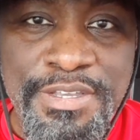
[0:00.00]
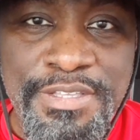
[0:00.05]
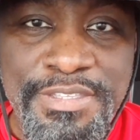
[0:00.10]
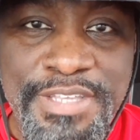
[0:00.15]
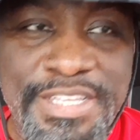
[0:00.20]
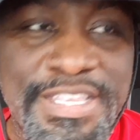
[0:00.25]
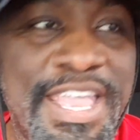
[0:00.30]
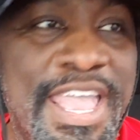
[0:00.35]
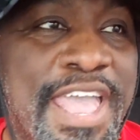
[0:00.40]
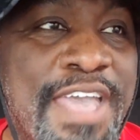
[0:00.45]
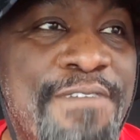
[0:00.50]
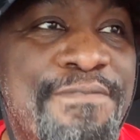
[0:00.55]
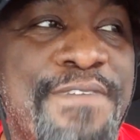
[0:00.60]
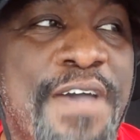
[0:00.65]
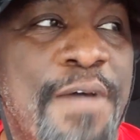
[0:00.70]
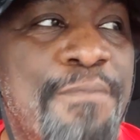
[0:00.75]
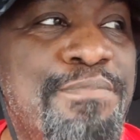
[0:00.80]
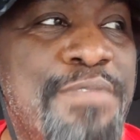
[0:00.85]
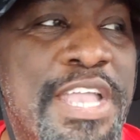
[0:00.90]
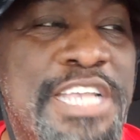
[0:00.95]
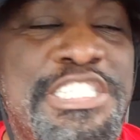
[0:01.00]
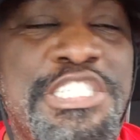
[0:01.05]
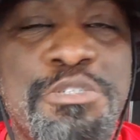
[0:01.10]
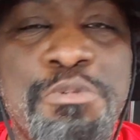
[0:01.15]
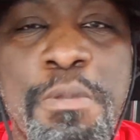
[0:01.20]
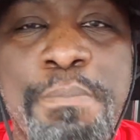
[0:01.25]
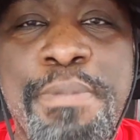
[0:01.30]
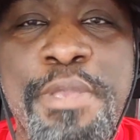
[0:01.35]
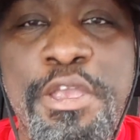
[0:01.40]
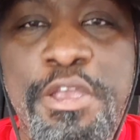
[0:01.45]
Like, they have foundation
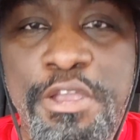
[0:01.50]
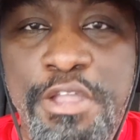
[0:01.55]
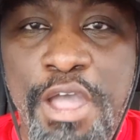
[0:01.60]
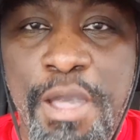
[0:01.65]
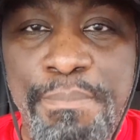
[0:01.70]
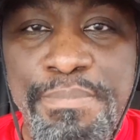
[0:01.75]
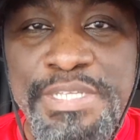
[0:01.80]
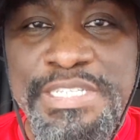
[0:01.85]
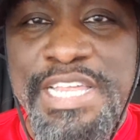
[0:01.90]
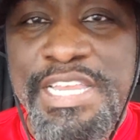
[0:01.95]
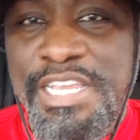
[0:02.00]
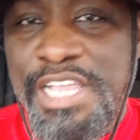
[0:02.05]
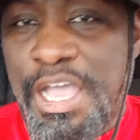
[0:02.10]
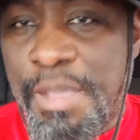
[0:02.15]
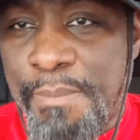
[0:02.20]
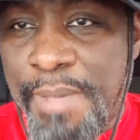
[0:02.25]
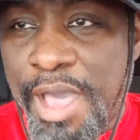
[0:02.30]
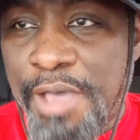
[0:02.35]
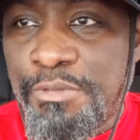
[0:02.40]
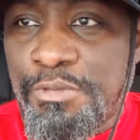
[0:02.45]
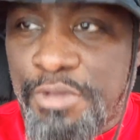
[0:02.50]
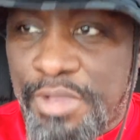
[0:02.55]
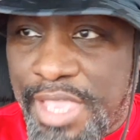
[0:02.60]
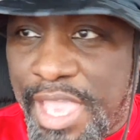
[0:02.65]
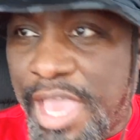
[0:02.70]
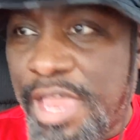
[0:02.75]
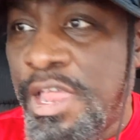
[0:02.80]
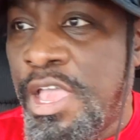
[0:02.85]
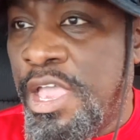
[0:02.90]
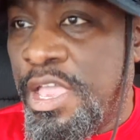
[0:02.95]
repair companies that come out and look
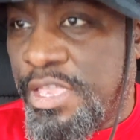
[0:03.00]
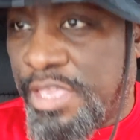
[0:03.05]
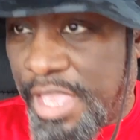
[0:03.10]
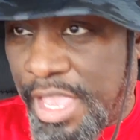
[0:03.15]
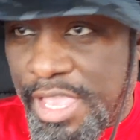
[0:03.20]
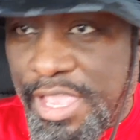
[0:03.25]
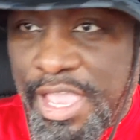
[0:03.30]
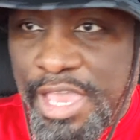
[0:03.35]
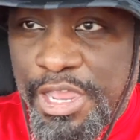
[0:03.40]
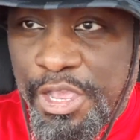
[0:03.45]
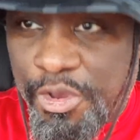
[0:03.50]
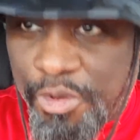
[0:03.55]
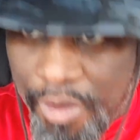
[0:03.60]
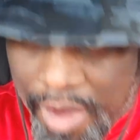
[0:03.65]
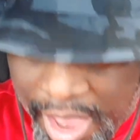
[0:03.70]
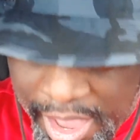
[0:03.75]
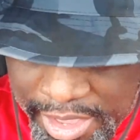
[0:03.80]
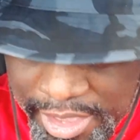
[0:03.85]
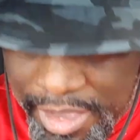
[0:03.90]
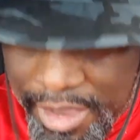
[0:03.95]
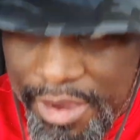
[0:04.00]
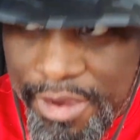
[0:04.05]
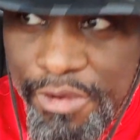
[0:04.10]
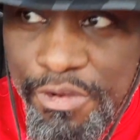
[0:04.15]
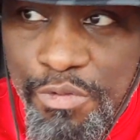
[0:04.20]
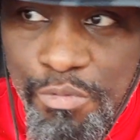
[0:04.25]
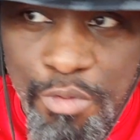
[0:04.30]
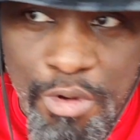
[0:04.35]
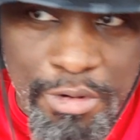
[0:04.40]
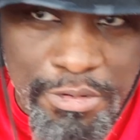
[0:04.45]
at, you got a crack here,
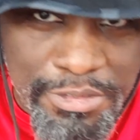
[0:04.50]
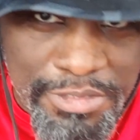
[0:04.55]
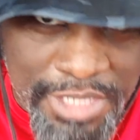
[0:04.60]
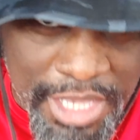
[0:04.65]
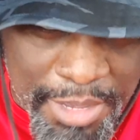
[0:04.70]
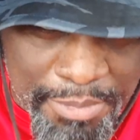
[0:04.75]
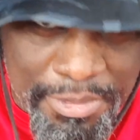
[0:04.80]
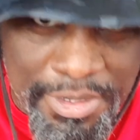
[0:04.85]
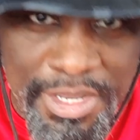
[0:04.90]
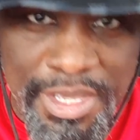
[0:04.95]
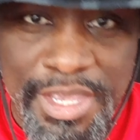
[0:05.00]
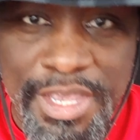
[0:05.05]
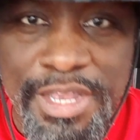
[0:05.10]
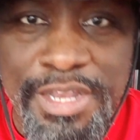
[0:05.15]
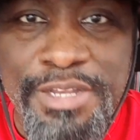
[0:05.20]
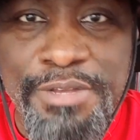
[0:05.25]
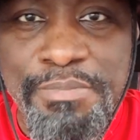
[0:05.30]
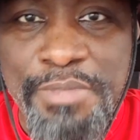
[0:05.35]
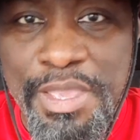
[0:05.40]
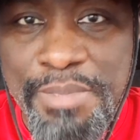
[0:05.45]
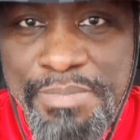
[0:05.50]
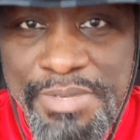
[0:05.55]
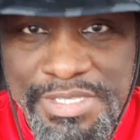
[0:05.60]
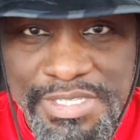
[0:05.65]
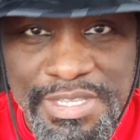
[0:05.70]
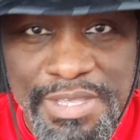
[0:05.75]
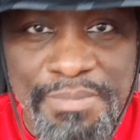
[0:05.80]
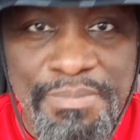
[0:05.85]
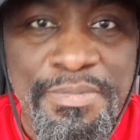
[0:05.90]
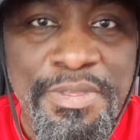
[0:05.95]
the water's coming in, there may be
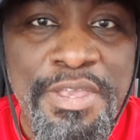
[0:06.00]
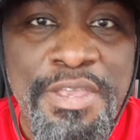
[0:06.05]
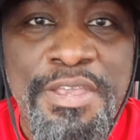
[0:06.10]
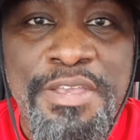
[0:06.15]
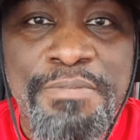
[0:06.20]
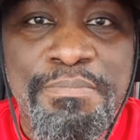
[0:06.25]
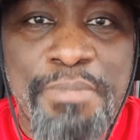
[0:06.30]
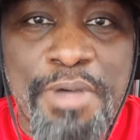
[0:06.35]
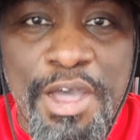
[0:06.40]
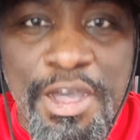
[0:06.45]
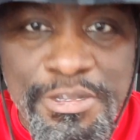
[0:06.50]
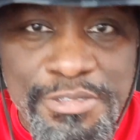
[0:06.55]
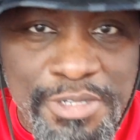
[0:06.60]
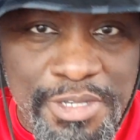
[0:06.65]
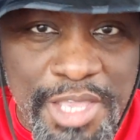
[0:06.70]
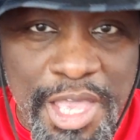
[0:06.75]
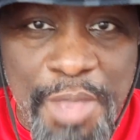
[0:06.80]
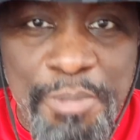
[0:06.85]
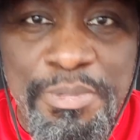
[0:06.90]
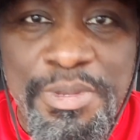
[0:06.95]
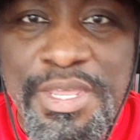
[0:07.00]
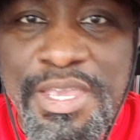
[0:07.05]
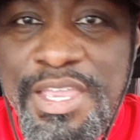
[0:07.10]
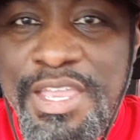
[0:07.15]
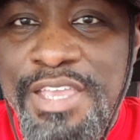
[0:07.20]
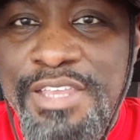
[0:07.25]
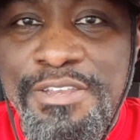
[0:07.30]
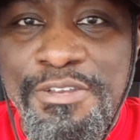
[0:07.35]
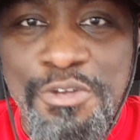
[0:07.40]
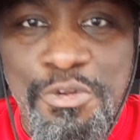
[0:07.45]
some bugs are coming
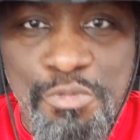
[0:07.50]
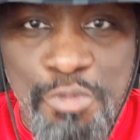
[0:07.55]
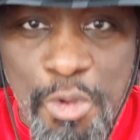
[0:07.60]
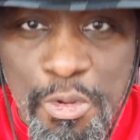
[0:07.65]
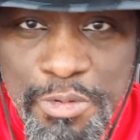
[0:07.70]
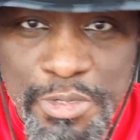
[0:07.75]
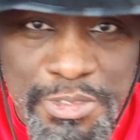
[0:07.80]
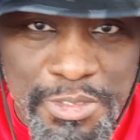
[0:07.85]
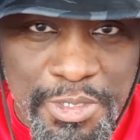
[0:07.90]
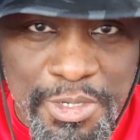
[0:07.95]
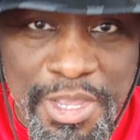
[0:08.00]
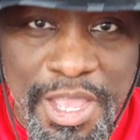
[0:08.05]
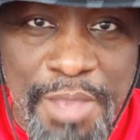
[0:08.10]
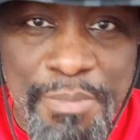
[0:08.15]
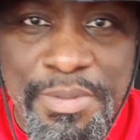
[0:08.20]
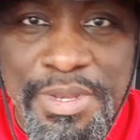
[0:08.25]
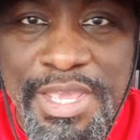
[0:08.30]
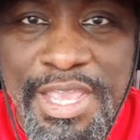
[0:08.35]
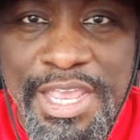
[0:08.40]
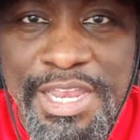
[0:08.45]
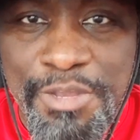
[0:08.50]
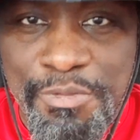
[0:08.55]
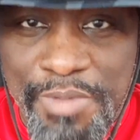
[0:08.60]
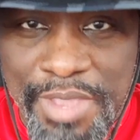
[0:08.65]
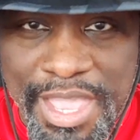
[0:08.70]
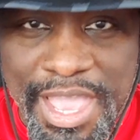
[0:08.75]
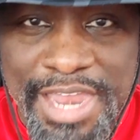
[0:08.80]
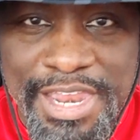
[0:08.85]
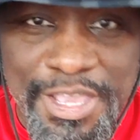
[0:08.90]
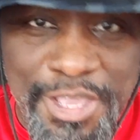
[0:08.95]
in, or the rodents are coming in, and we
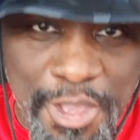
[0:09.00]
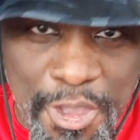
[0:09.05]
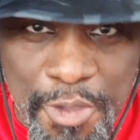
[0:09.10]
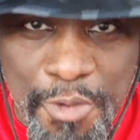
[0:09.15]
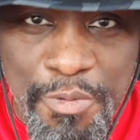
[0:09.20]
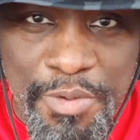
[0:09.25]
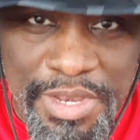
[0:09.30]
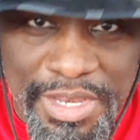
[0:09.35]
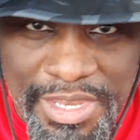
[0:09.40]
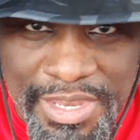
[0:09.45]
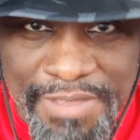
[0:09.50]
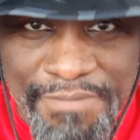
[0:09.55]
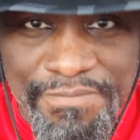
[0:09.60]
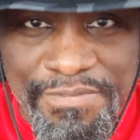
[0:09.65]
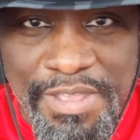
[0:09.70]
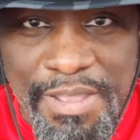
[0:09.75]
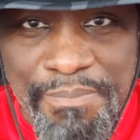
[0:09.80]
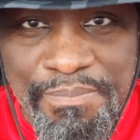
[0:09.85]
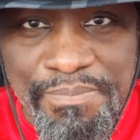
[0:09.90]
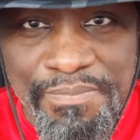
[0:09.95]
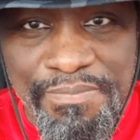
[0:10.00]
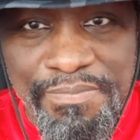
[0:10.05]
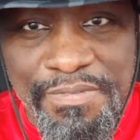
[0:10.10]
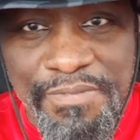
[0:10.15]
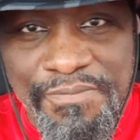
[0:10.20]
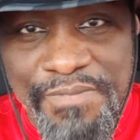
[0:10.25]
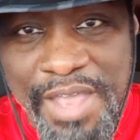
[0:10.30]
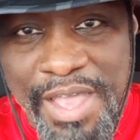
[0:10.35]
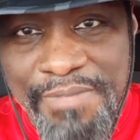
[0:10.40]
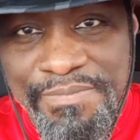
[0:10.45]
got to go and lift up the
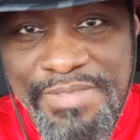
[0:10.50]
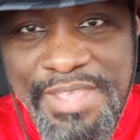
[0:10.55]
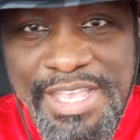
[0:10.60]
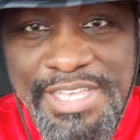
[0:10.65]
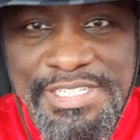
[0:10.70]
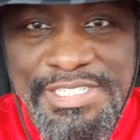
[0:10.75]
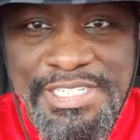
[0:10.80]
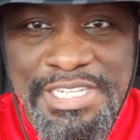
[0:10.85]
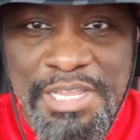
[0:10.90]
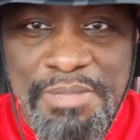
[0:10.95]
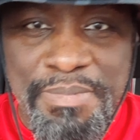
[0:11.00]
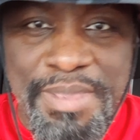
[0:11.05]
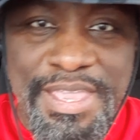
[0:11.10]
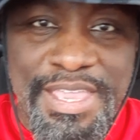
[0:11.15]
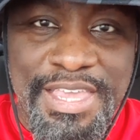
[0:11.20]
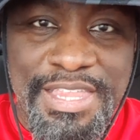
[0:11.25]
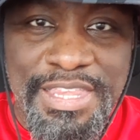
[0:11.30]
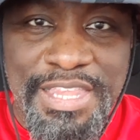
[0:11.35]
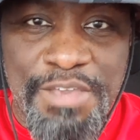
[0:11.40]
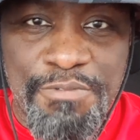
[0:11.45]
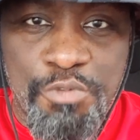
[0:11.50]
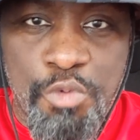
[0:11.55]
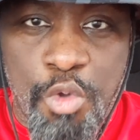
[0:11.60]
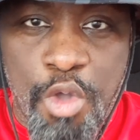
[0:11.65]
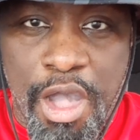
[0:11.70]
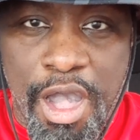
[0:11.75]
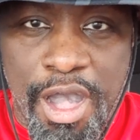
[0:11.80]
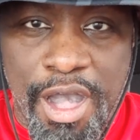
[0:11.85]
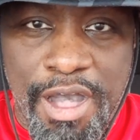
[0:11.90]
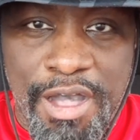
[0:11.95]
foundation and make it level
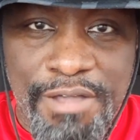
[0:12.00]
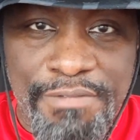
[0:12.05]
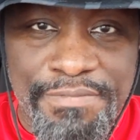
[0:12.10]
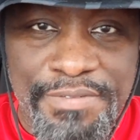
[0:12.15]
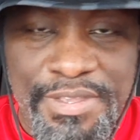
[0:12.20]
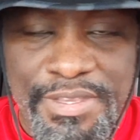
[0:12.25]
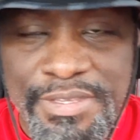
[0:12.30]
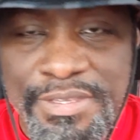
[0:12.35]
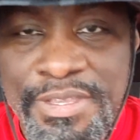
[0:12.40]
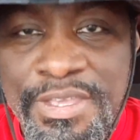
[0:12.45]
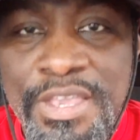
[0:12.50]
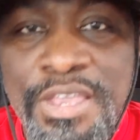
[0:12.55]
off. And